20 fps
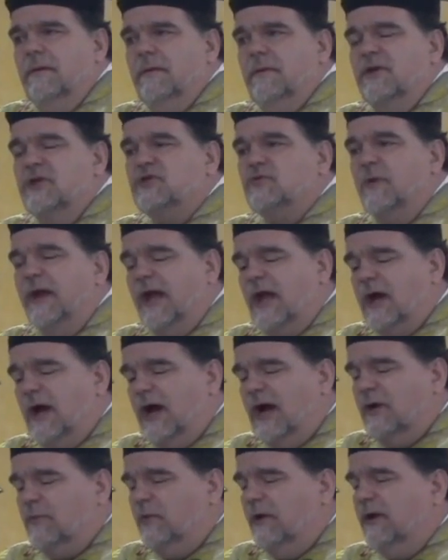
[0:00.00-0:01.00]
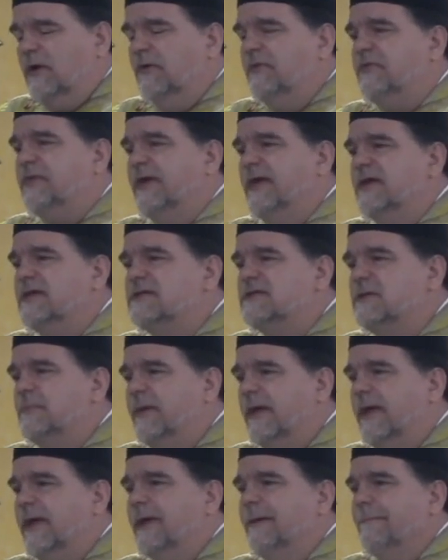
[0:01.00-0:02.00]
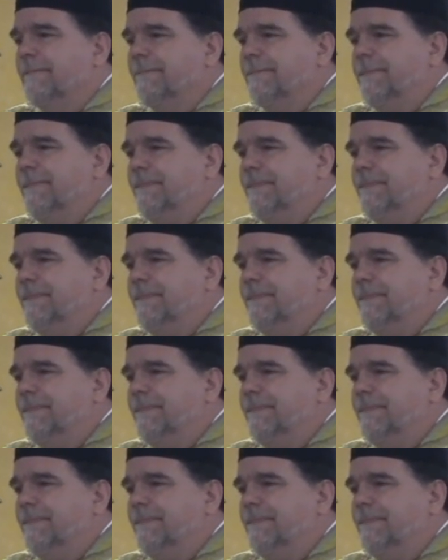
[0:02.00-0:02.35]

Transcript: It is the way God willed things to be.